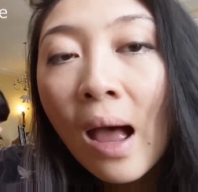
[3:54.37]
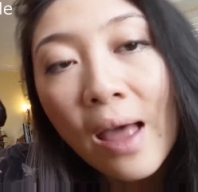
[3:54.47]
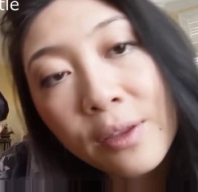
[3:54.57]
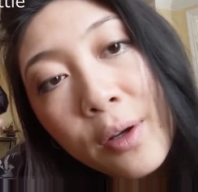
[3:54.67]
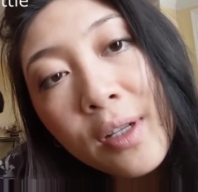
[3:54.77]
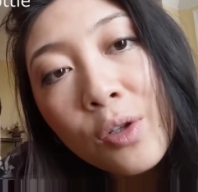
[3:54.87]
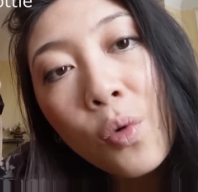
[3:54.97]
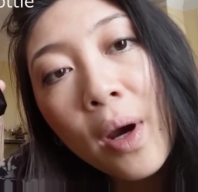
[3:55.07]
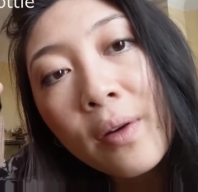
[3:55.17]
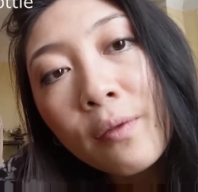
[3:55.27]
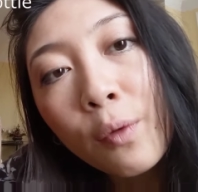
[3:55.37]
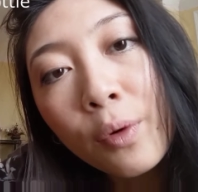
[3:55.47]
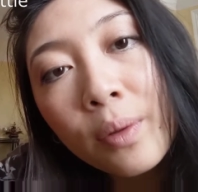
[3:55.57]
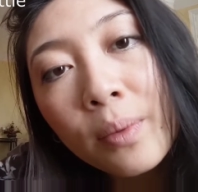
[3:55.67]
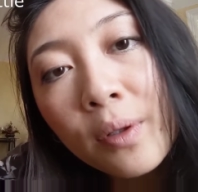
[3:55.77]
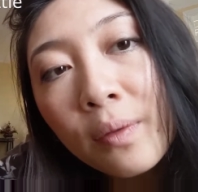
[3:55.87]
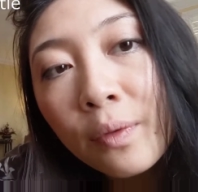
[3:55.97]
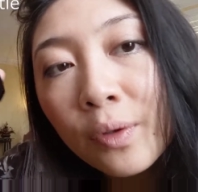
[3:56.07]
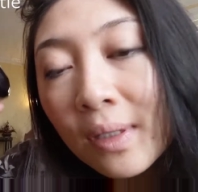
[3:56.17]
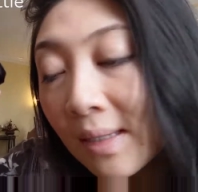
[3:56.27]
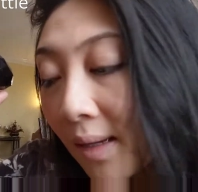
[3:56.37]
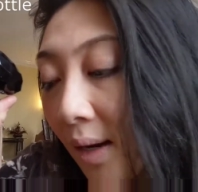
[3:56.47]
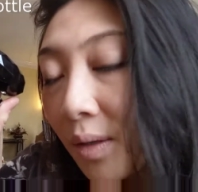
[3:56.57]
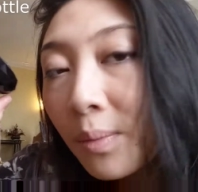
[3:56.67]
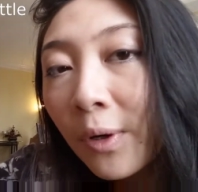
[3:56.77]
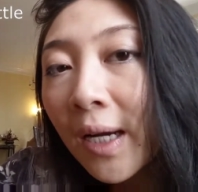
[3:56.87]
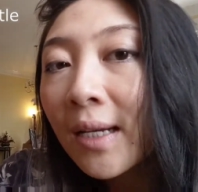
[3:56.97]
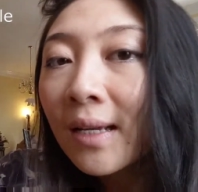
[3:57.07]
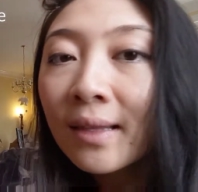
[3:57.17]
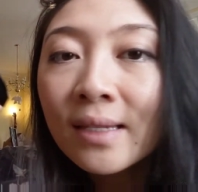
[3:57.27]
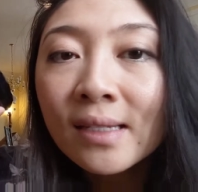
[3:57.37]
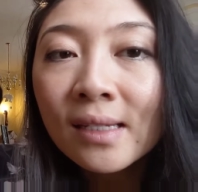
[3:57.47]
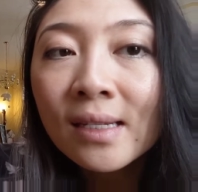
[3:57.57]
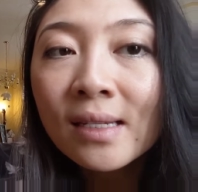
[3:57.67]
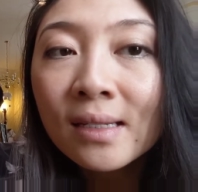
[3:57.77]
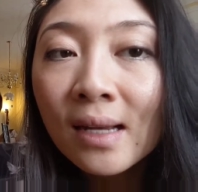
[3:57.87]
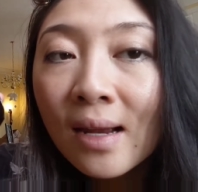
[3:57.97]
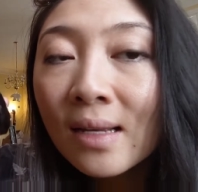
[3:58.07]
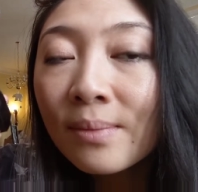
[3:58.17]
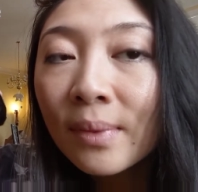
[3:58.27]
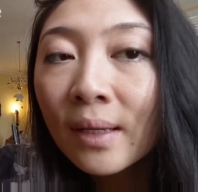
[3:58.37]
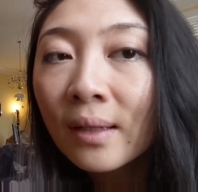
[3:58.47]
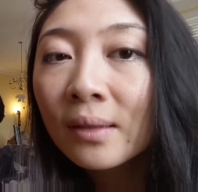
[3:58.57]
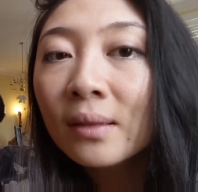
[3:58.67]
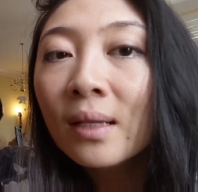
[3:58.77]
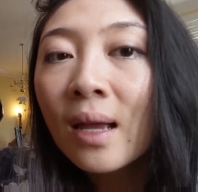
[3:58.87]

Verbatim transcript: I thought it's quite affordable for a designer brand, and this is a ninety mil.